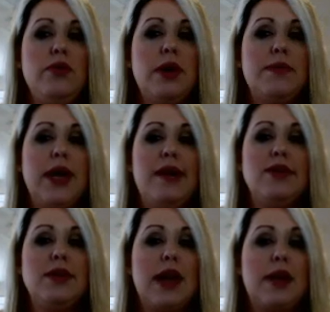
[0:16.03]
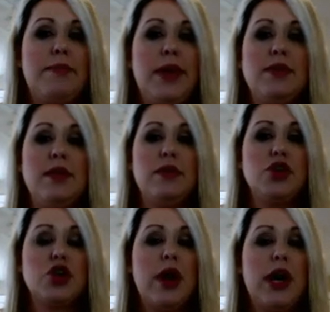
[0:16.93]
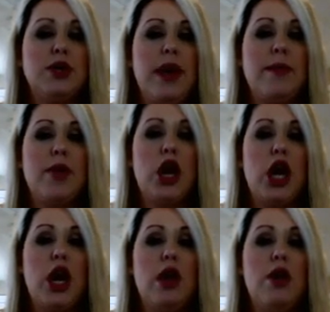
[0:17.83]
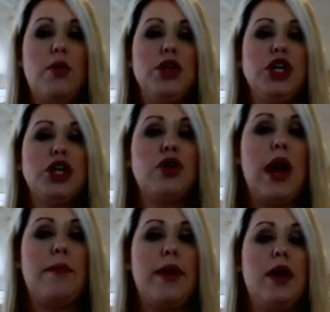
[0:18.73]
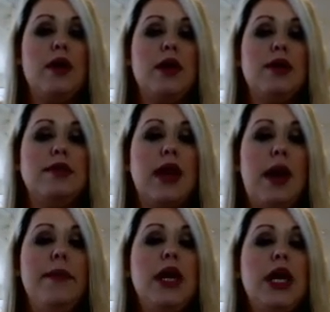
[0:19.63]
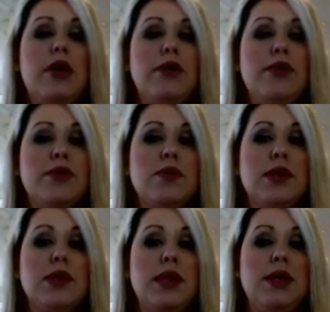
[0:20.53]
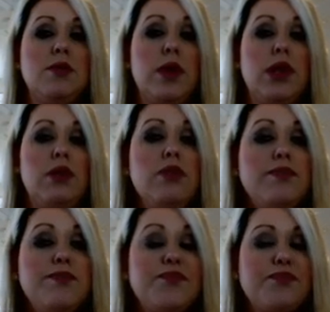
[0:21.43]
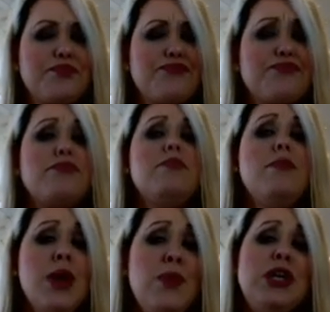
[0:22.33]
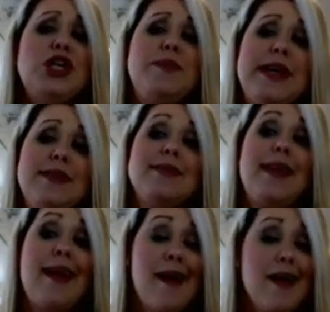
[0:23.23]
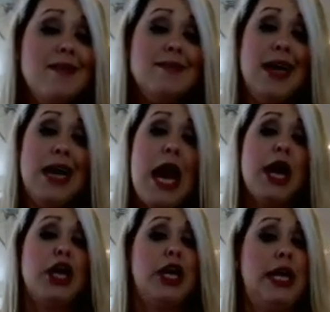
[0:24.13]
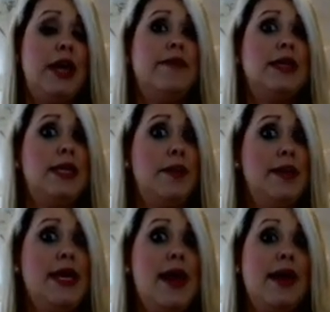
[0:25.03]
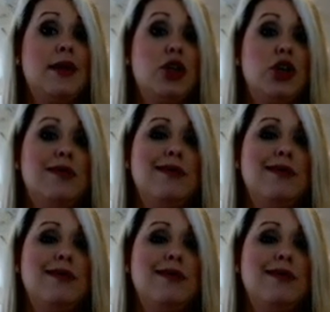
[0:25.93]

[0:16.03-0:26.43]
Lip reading: happen to have just like a piece of little scratch paper, I want you to grab it because I'm going to go through some of these with you, which means, yeah, going to give you some of the answers.